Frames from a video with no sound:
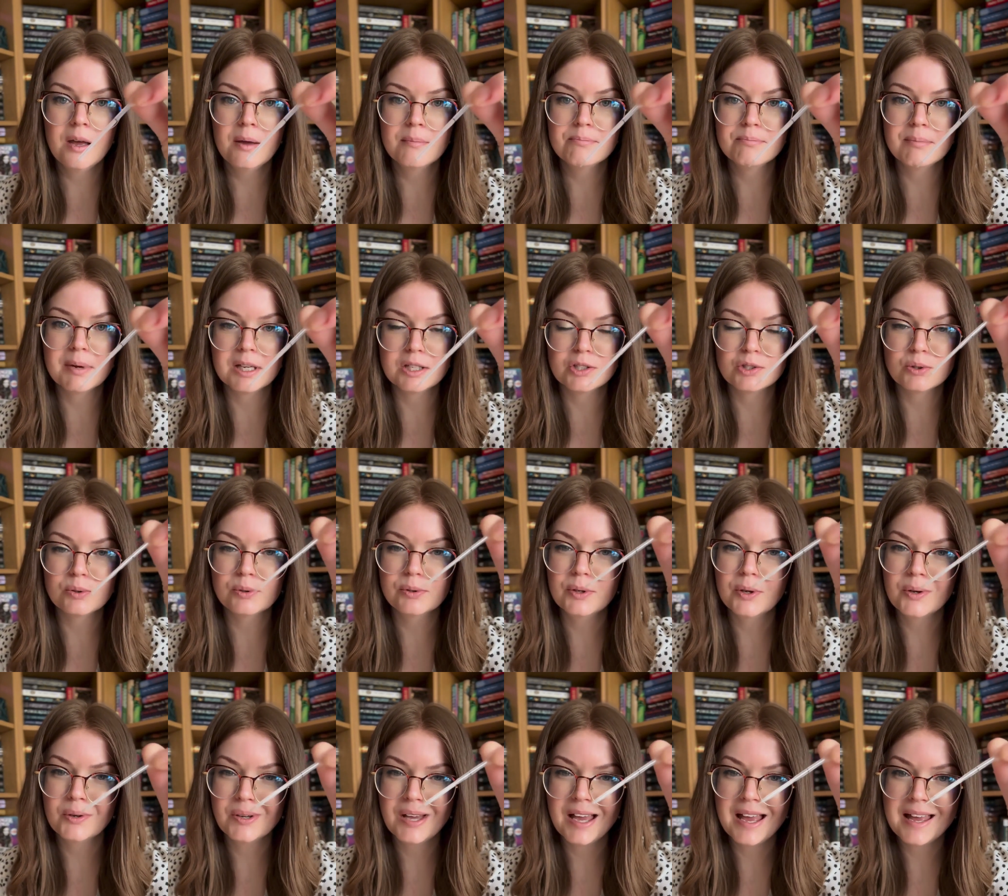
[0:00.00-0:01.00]
Make sure
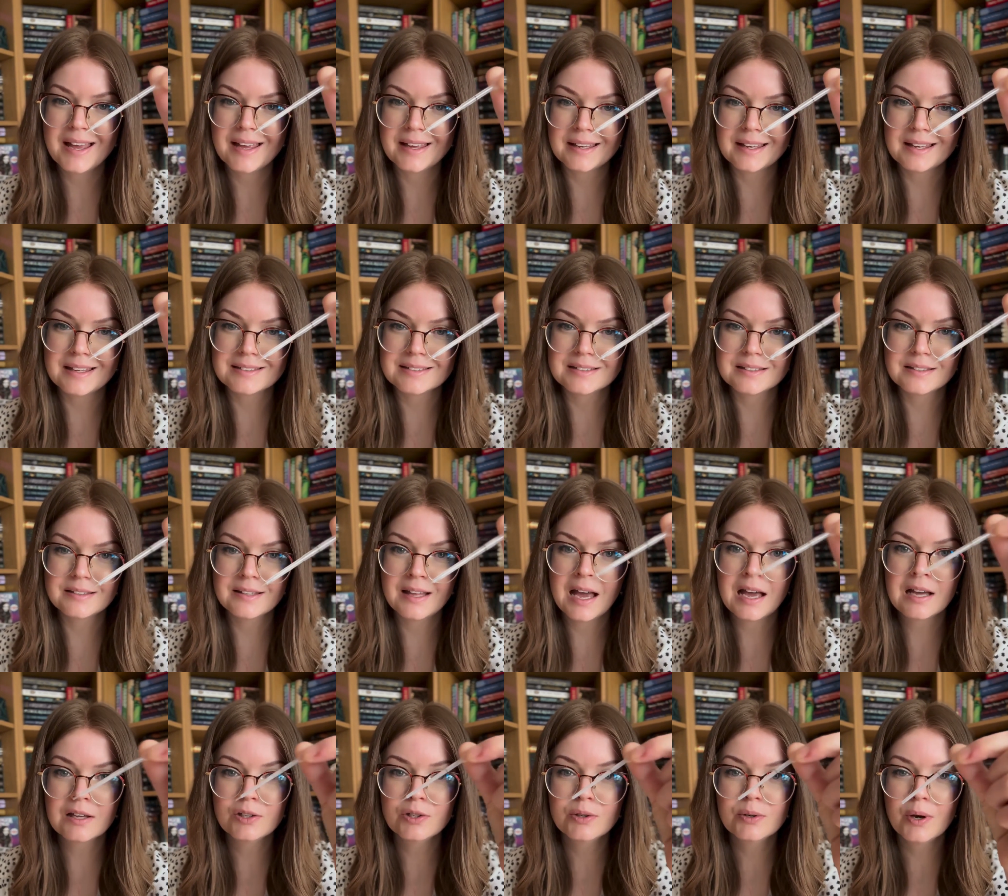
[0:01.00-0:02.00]
no air gets in
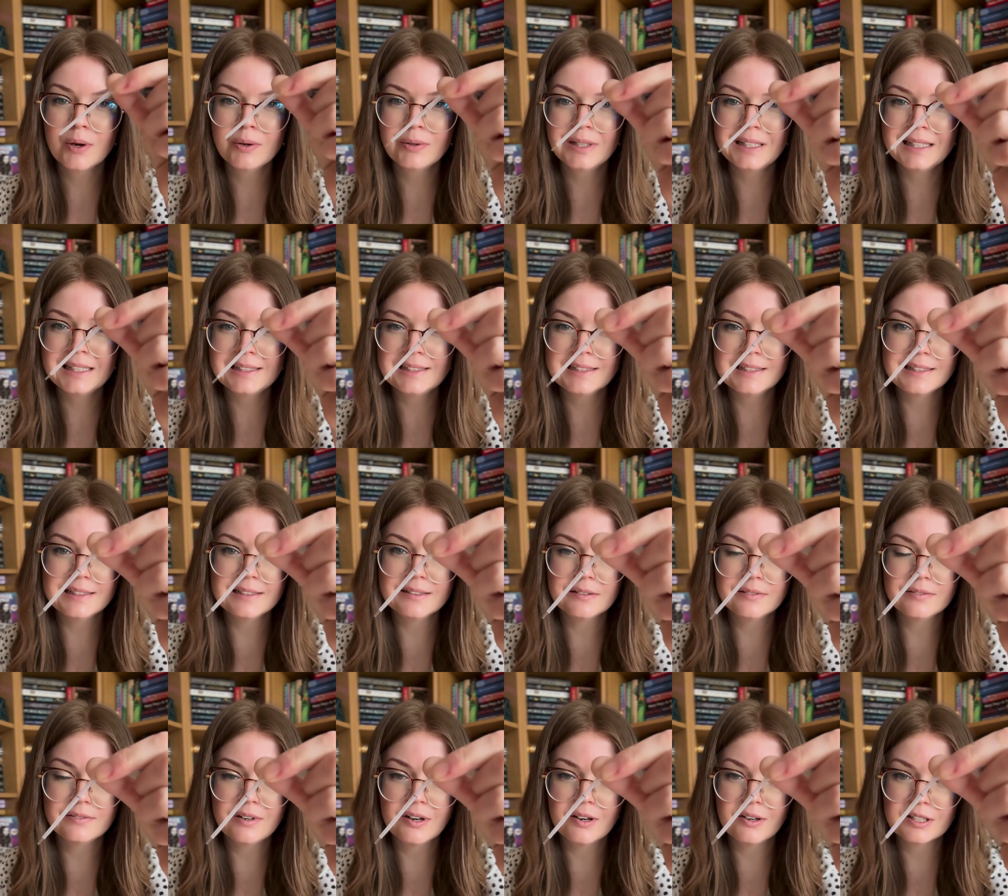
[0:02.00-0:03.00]
that. You only need a
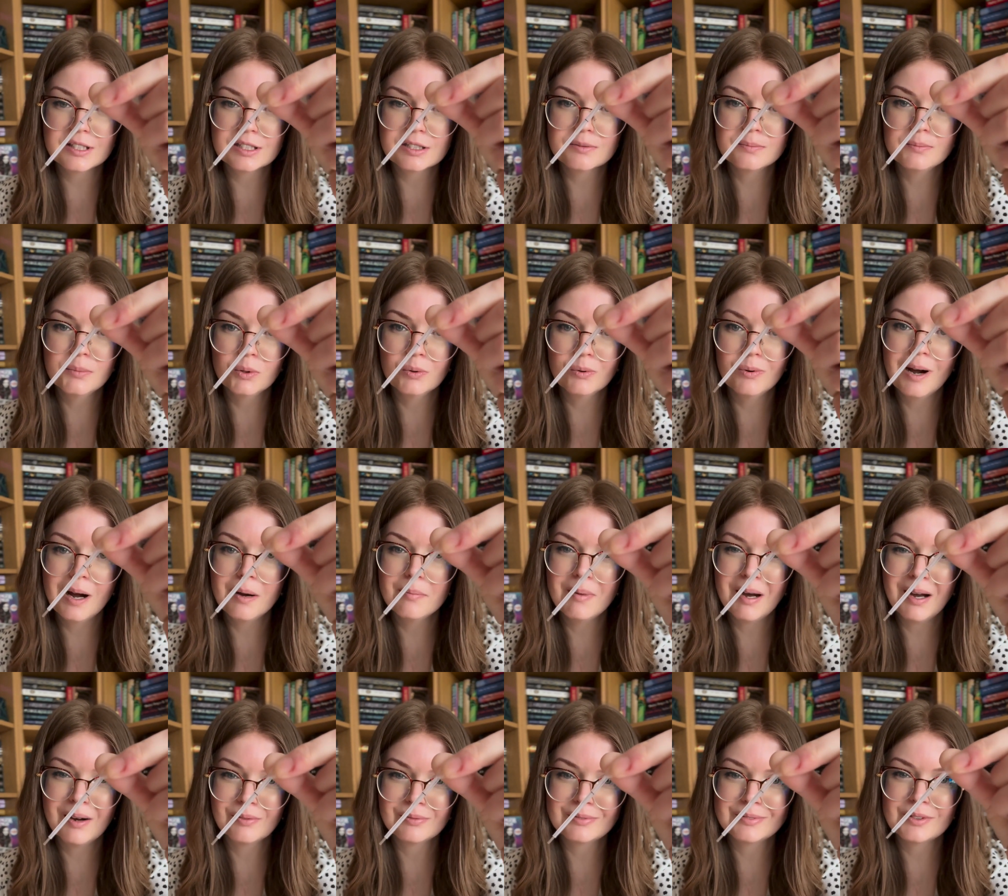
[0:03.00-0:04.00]
very small
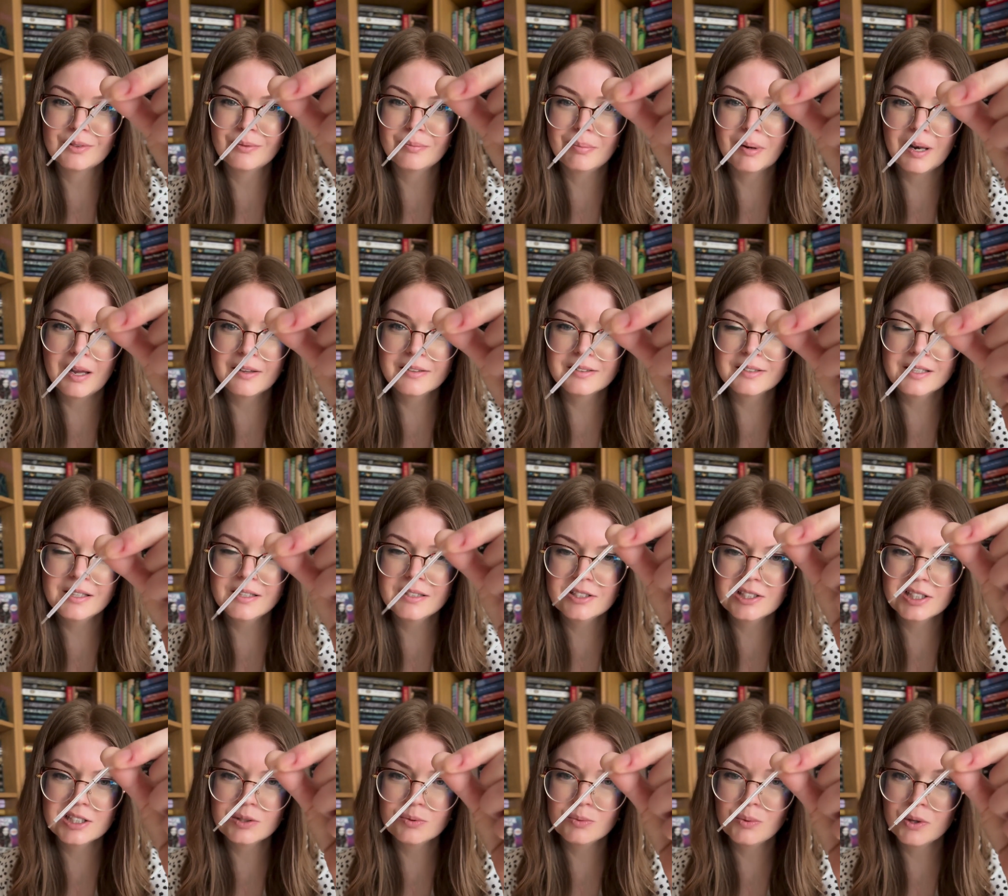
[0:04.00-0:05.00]
amount of blood,
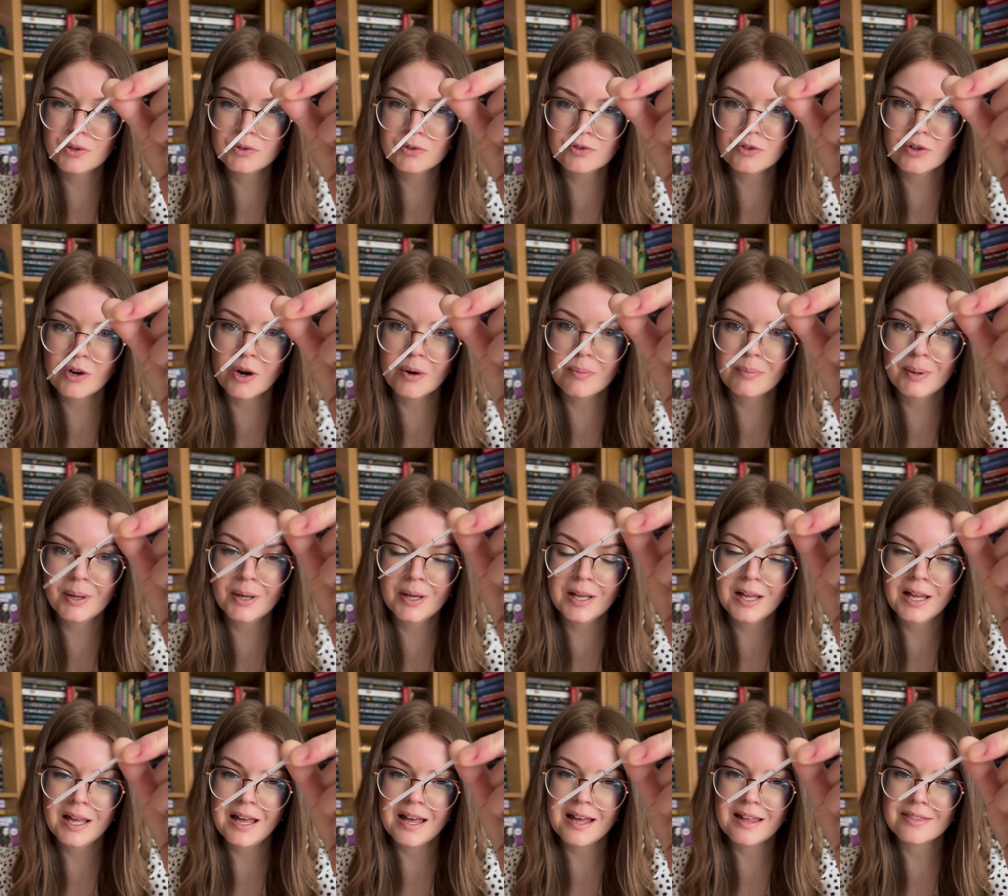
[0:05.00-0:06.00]
just one drop,
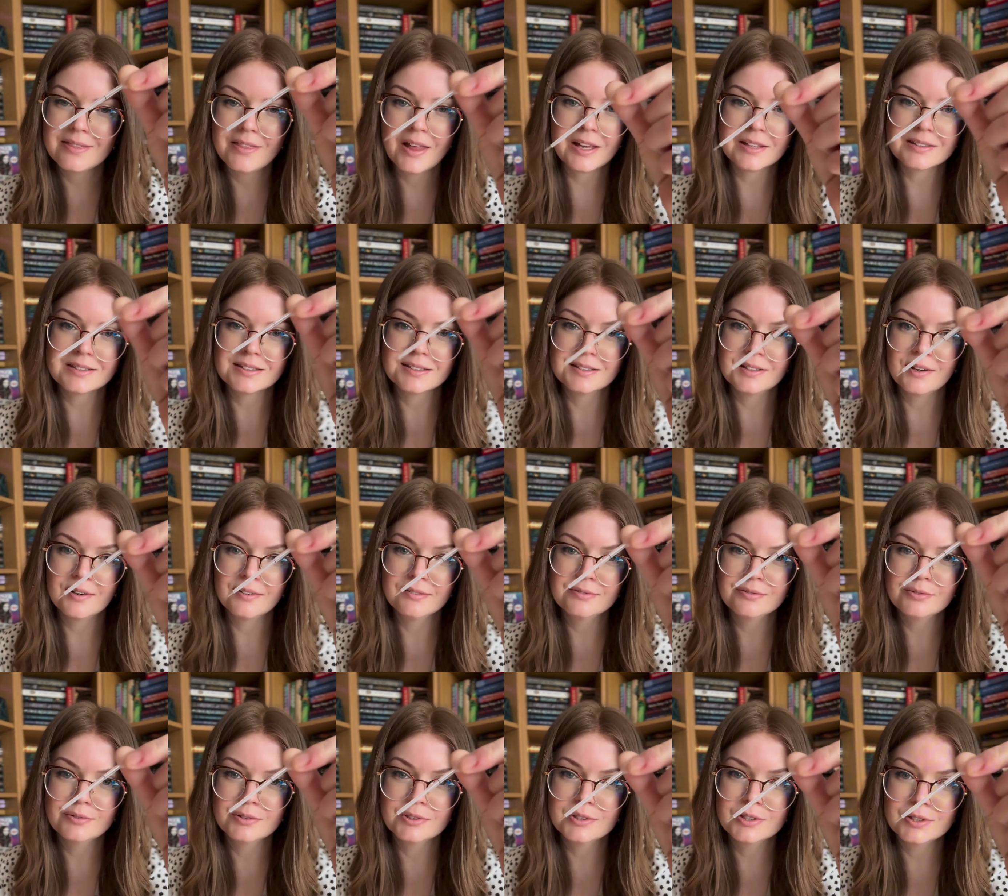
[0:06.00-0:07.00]
and that's enough
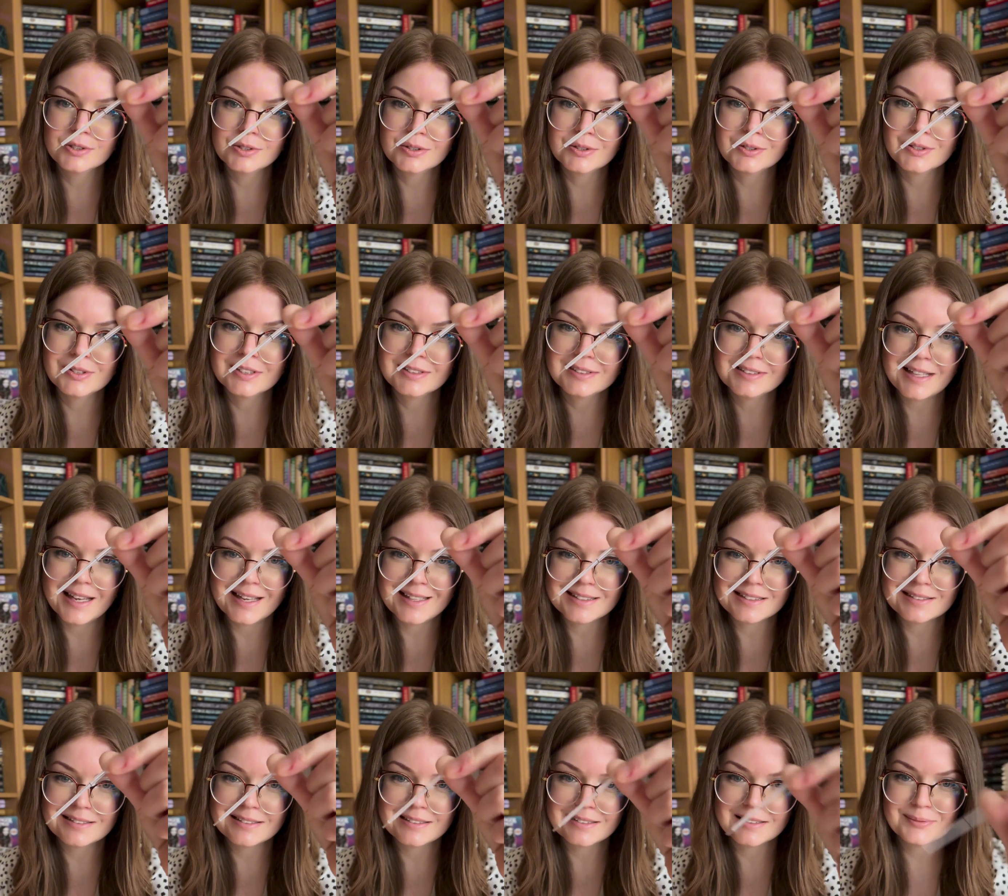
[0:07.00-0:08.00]
to do the
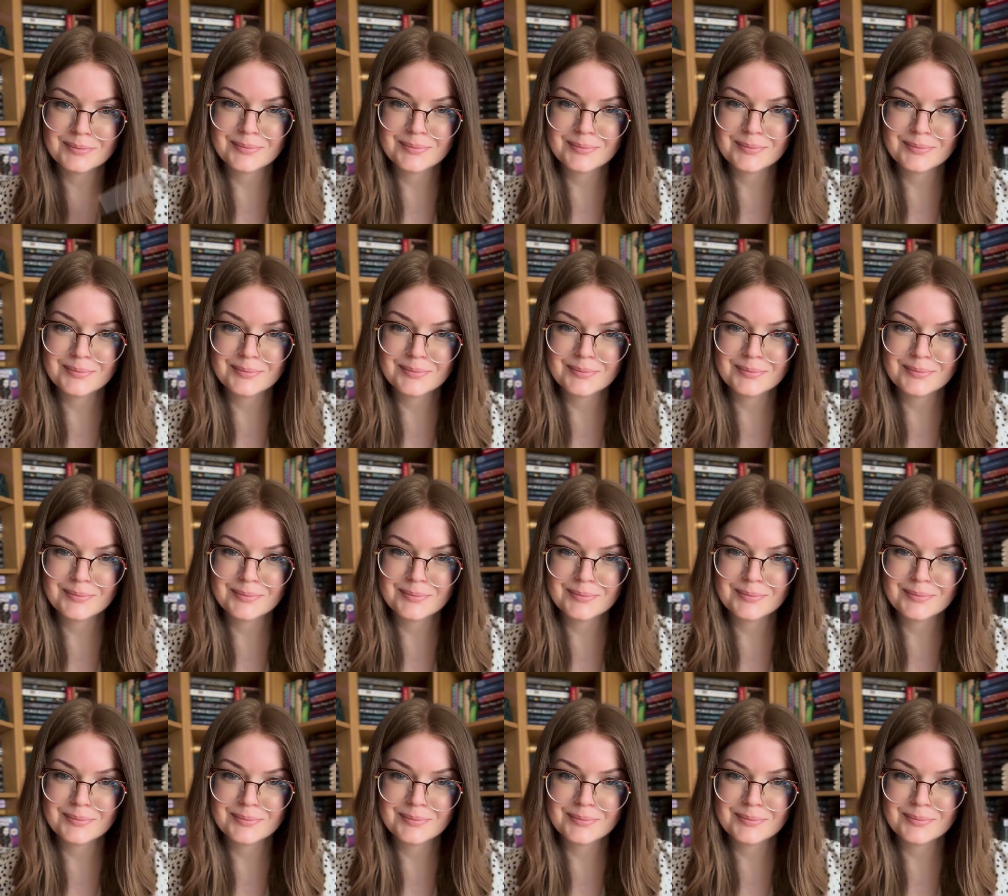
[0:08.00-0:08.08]
test.